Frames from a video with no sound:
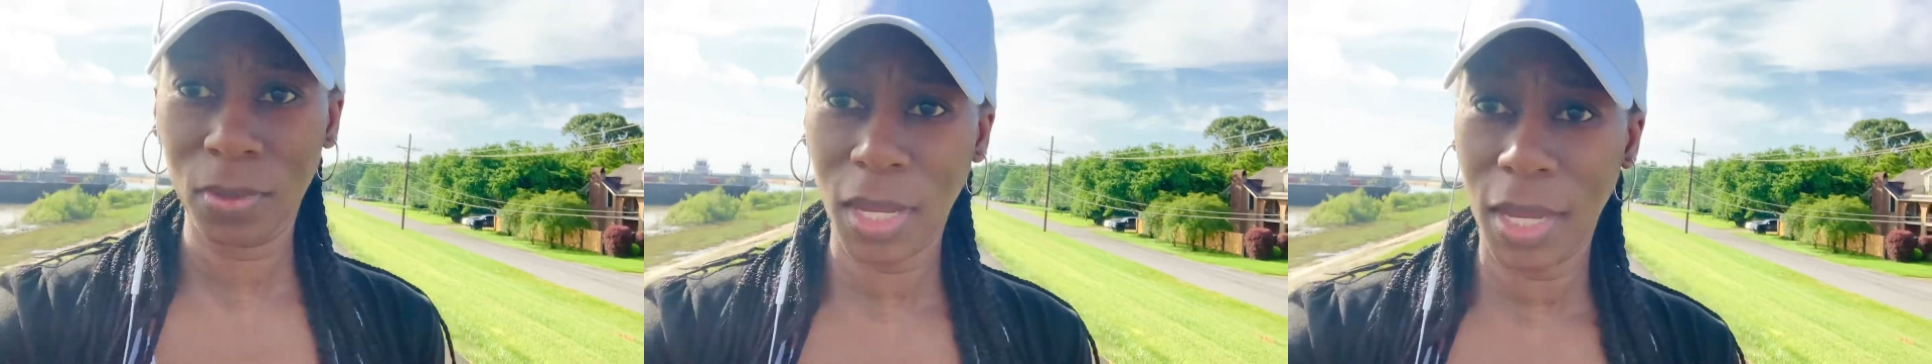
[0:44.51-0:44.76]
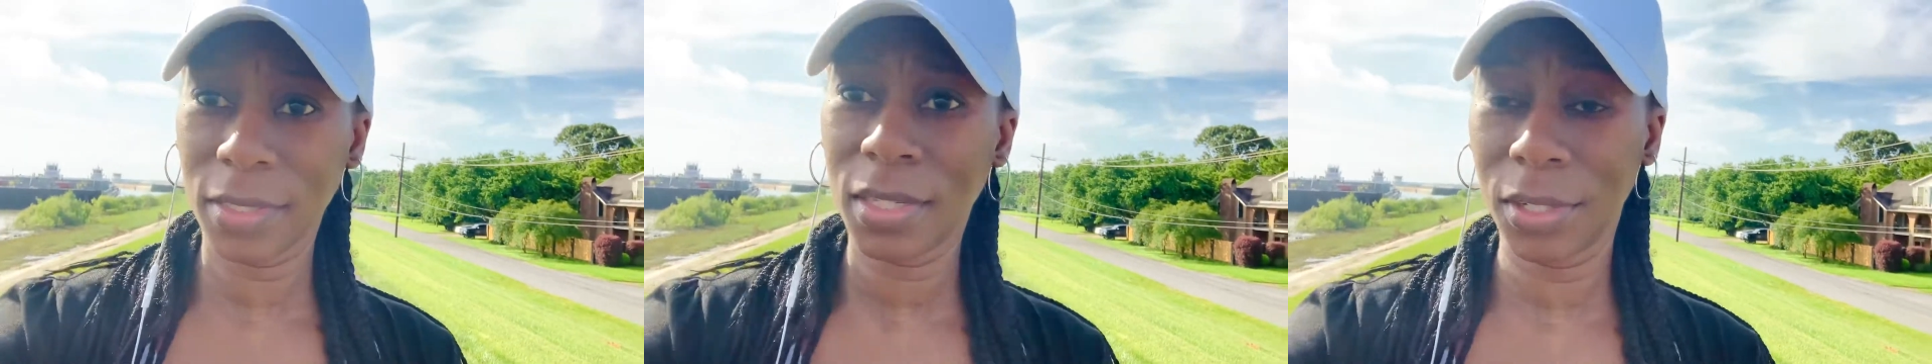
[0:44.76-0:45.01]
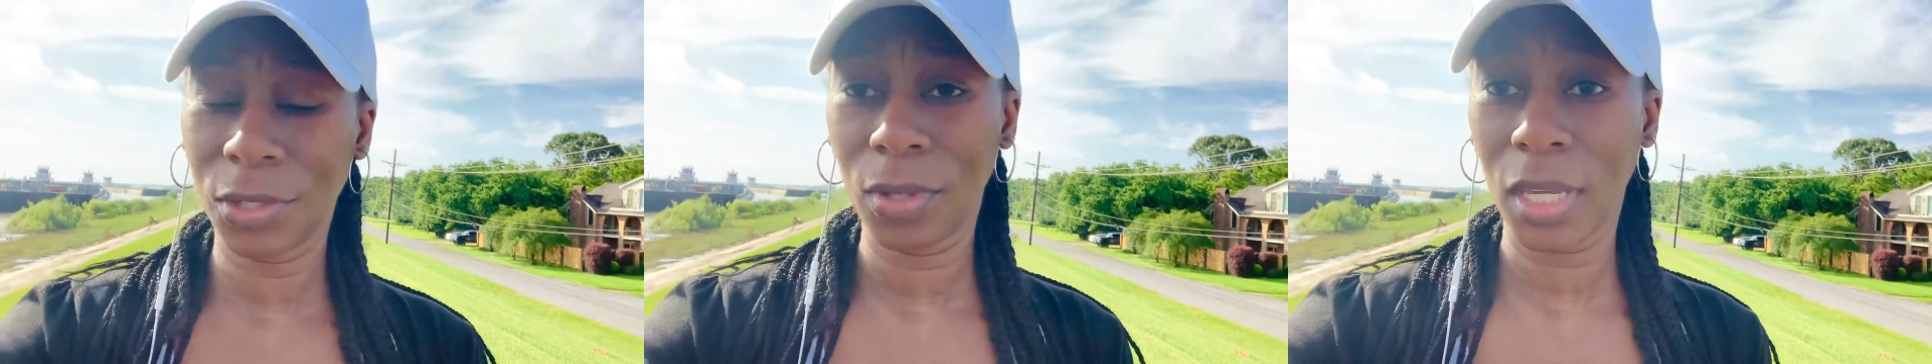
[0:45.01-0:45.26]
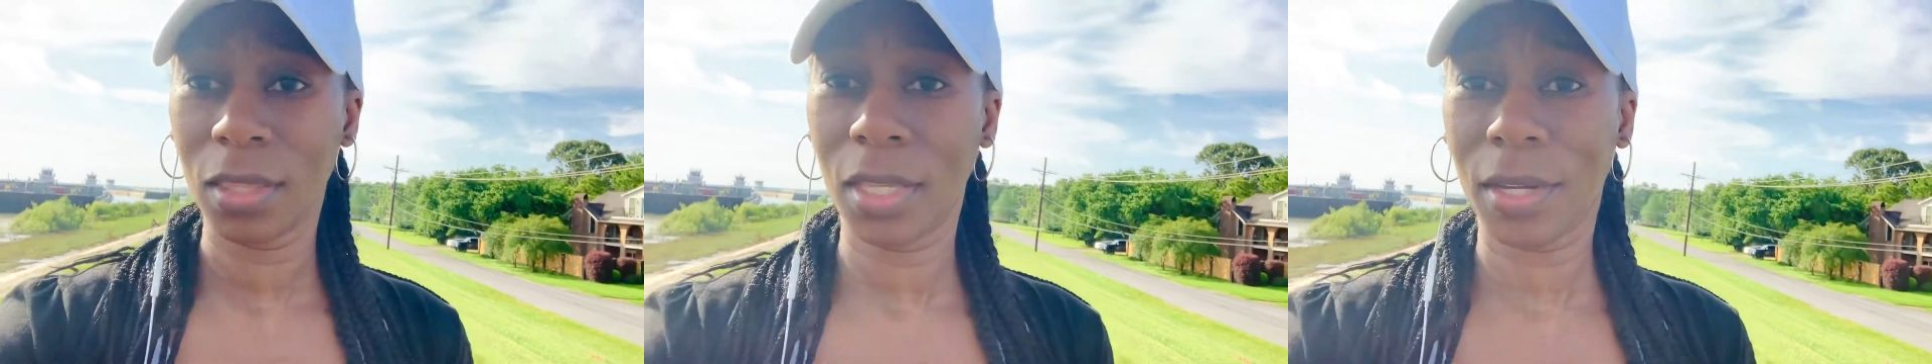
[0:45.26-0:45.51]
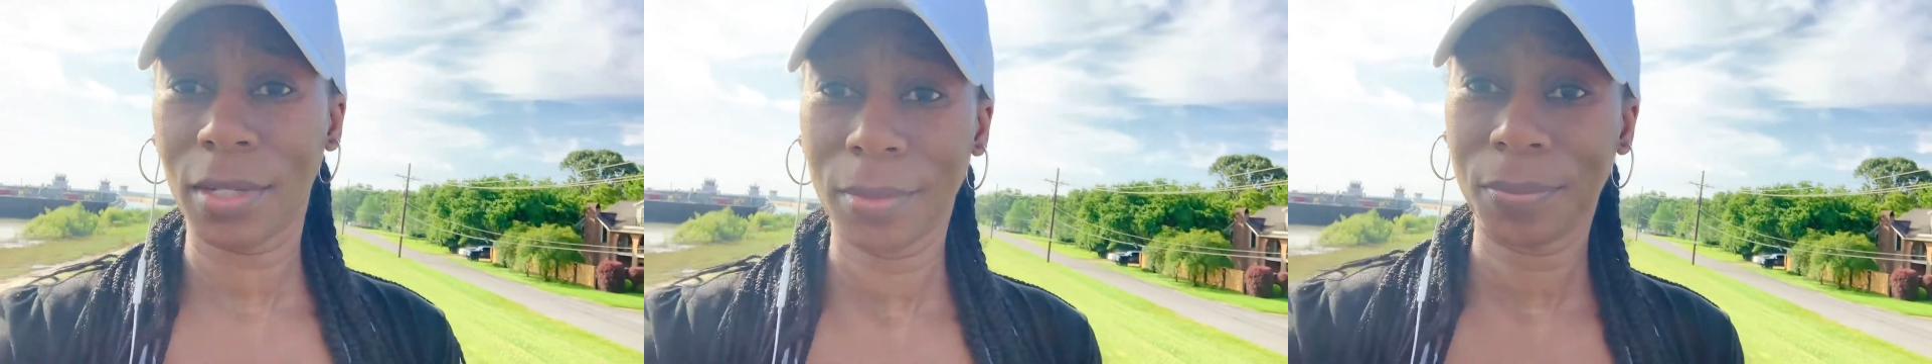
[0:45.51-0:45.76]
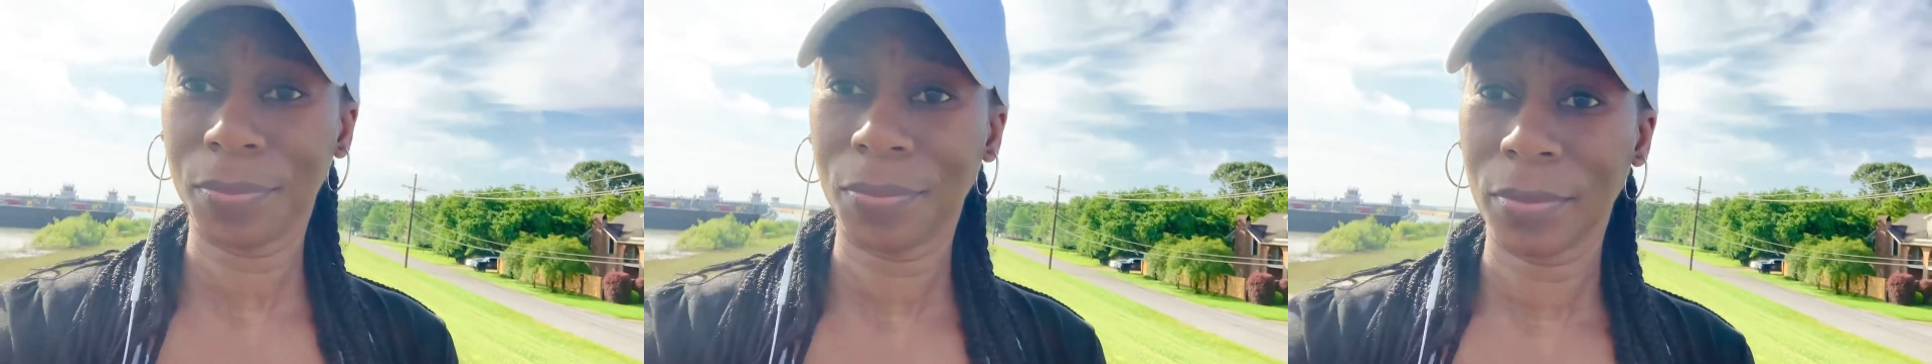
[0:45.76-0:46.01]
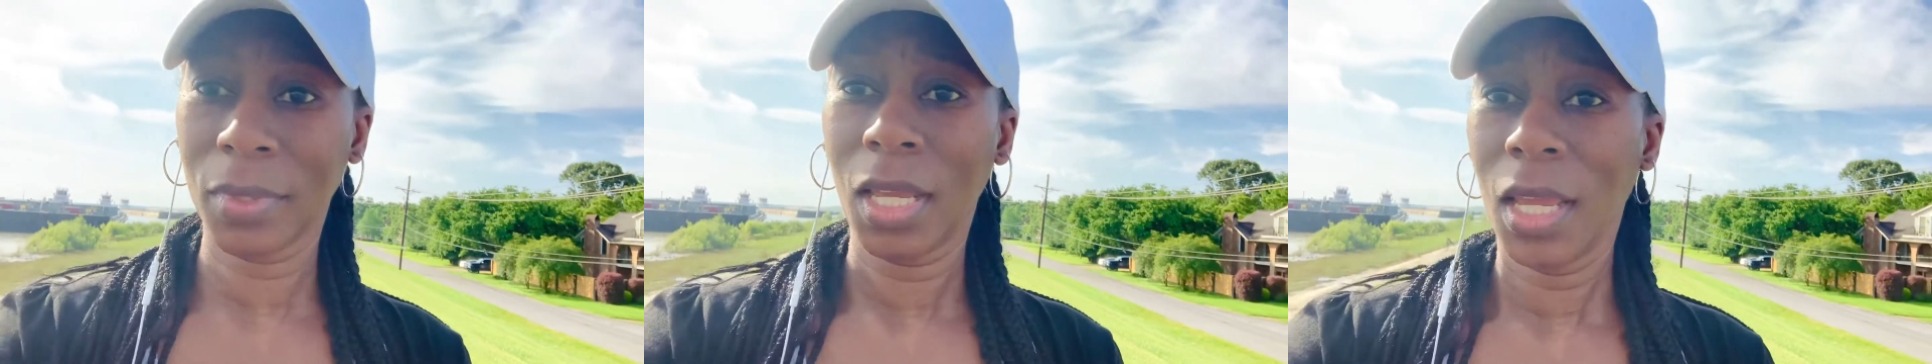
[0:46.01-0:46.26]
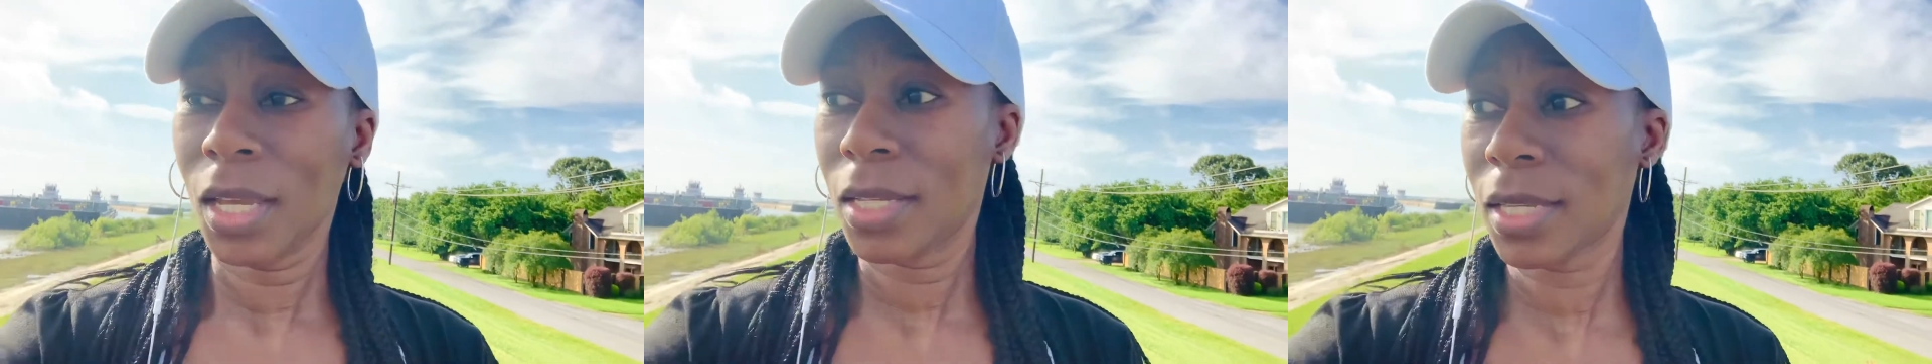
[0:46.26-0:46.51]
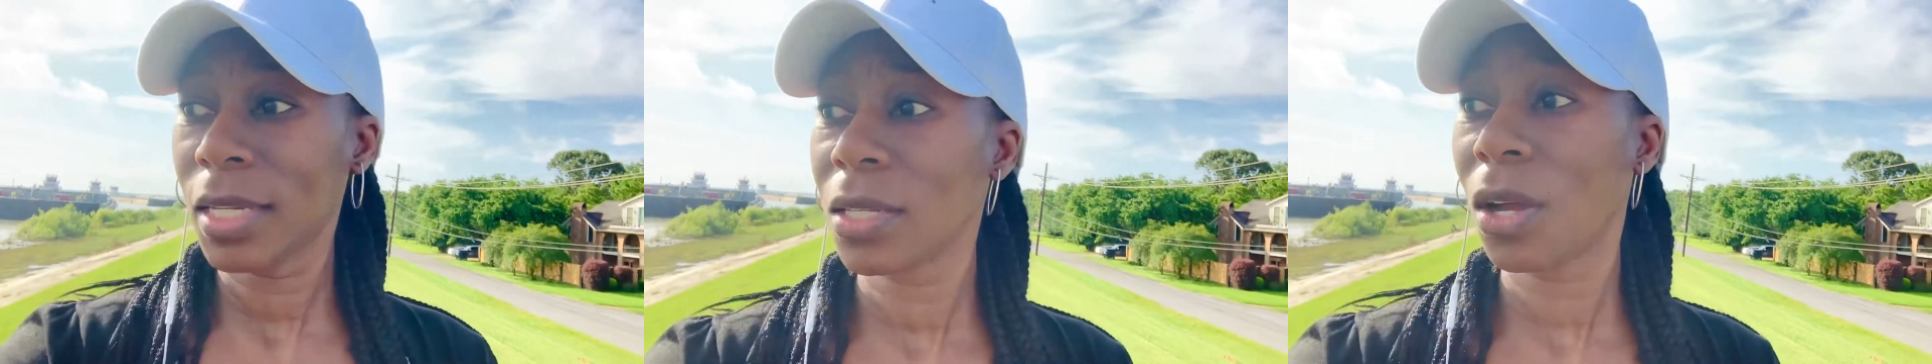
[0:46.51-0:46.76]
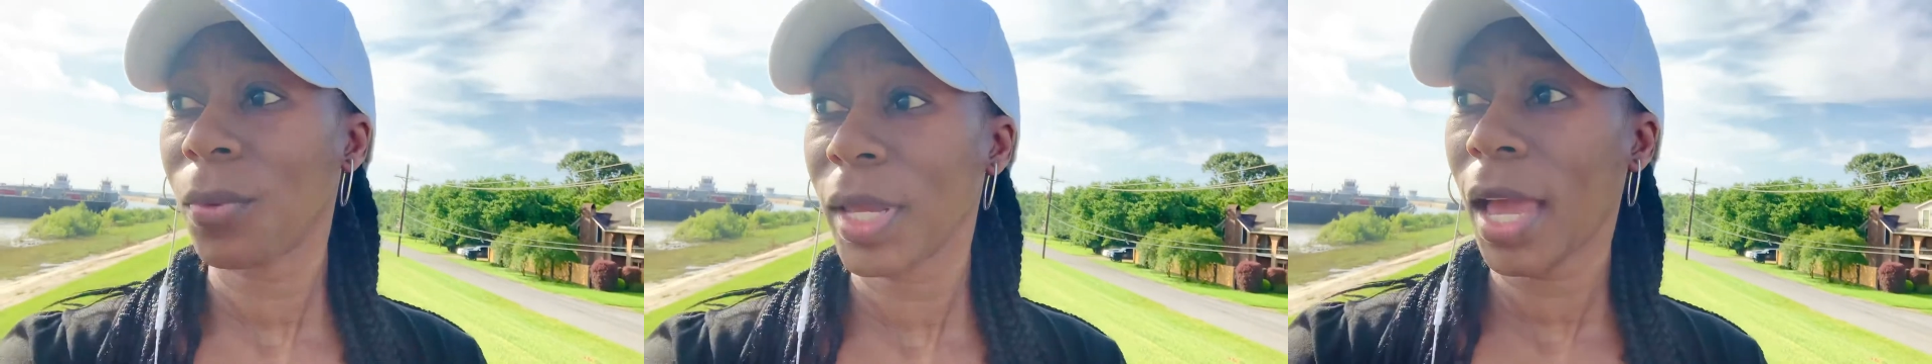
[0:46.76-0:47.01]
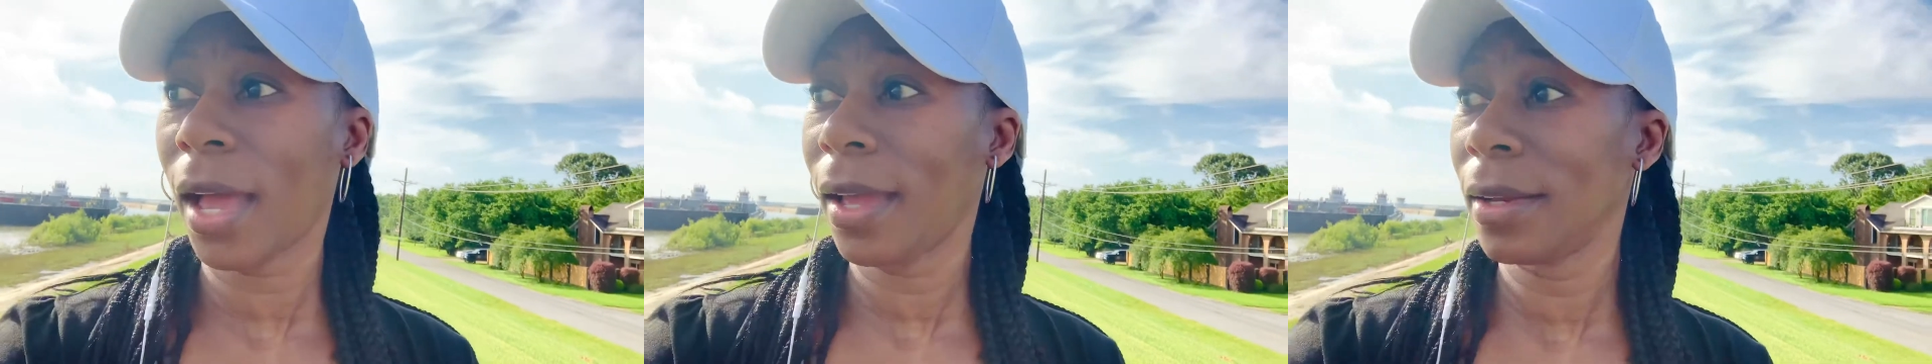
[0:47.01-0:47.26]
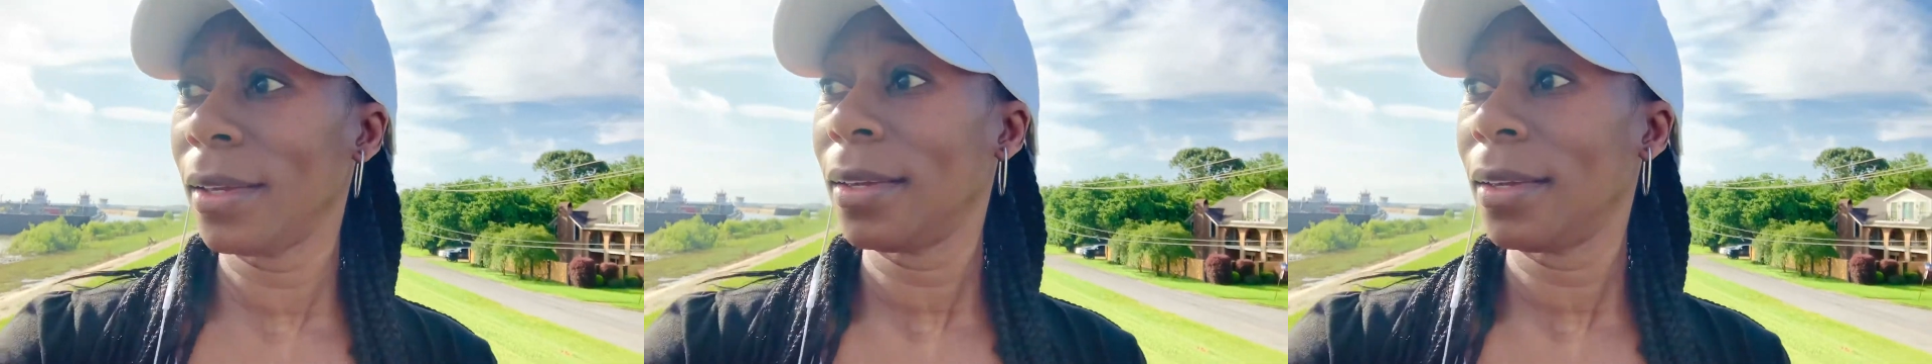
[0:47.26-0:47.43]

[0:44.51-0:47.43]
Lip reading: until you get there. Because that's all we got.